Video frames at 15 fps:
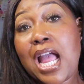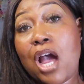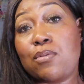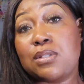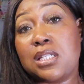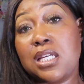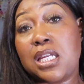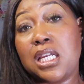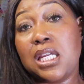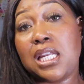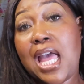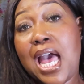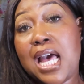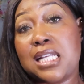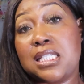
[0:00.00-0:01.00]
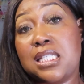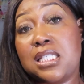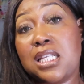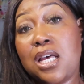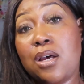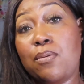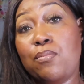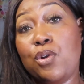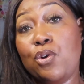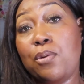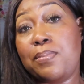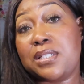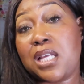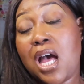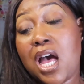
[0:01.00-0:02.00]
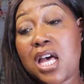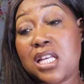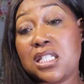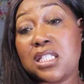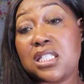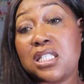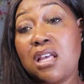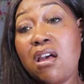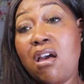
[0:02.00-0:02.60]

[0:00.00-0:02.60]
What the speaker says: I was looking at some Louis Vuittons